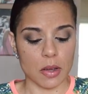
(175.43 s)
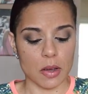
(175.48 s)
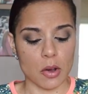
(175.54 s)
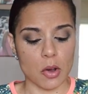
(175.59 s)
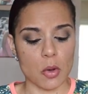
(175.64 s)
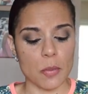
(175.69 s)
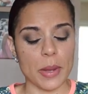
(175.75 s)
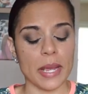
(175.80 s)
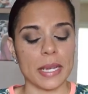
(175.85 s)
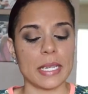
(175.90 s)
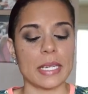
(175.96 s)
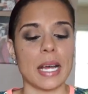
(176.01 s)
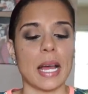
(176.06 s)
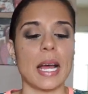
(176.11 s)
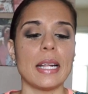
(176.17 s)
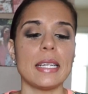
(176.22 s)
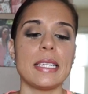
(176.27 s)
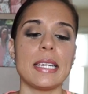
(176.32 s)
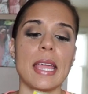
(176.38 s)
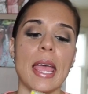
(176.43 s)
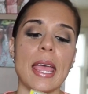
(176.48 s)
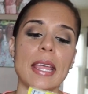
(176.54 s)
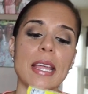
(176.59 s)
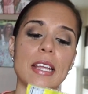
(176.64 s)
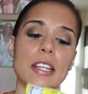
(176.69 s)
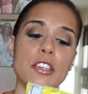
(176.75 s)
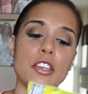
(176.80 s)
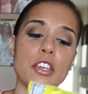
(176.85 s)
Oh my God,
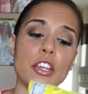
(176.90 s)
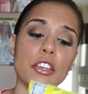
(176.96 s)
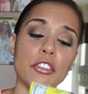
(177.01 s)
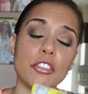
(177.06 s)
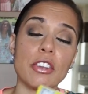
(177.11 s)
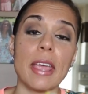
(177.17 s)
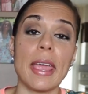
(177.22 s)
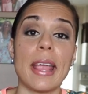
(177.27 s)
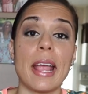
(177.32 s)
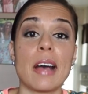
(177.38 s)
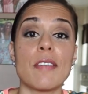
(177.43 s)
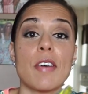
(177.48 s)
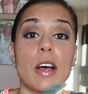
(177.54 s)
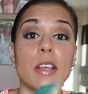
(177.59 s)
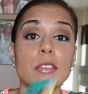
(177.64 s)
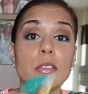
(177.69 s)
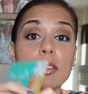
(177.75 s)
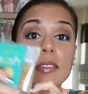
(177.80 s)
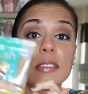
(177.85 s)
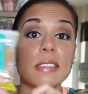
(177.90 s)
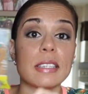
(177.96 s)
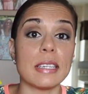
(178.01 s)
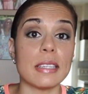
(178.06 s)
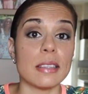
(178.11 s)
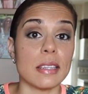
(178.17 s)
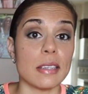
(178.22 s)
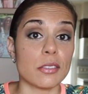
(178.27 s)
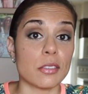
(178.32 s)
yay, a noosh cake. I've also
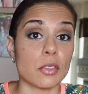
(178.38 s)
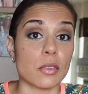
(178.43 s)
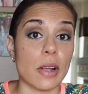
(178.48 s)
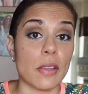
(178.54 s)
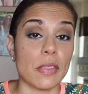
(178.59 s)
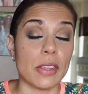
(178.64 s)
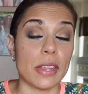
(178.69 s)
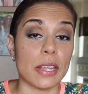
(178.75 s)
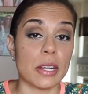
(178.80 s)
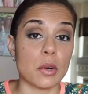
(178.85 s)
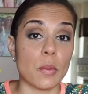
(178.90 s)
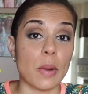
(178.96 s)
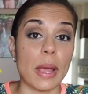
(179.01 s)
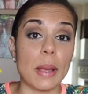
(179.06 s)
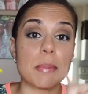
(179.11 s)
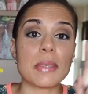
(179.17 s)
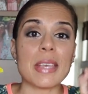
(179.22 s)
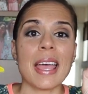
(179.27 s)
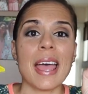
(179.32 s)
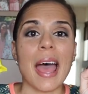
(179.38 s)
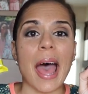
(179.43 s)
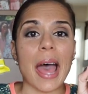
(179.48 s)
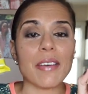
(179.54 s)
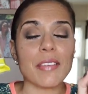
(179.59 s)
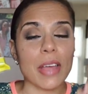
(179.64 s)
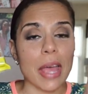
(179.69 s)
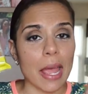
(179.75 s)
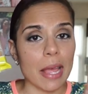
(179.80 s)
seen these around the interwebs.
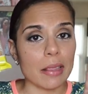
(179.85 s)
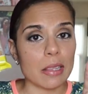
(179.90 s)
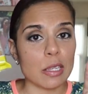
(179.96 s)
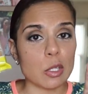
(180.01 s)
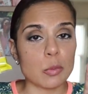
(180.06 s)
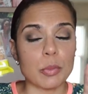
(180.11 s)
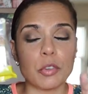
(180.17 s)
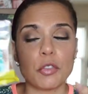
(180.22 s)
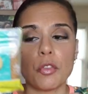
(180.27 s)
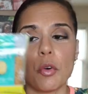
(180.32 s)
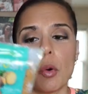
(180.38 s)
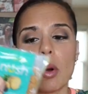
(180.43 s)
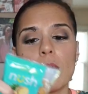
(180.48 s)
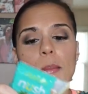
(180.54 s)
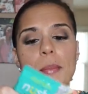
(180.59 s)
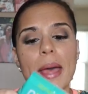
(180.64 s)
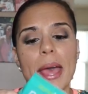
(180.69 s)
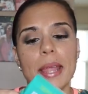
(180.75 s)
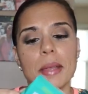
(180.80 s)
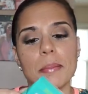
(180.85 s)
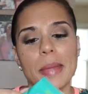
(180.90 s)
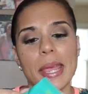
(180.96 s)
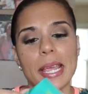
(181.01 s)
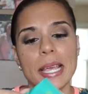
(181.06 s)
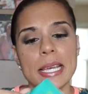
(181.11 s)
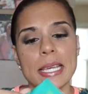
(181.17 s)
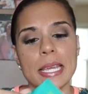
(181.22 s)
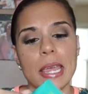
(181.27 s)
I've had these before. Matt and
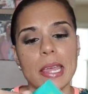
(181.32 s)
Mega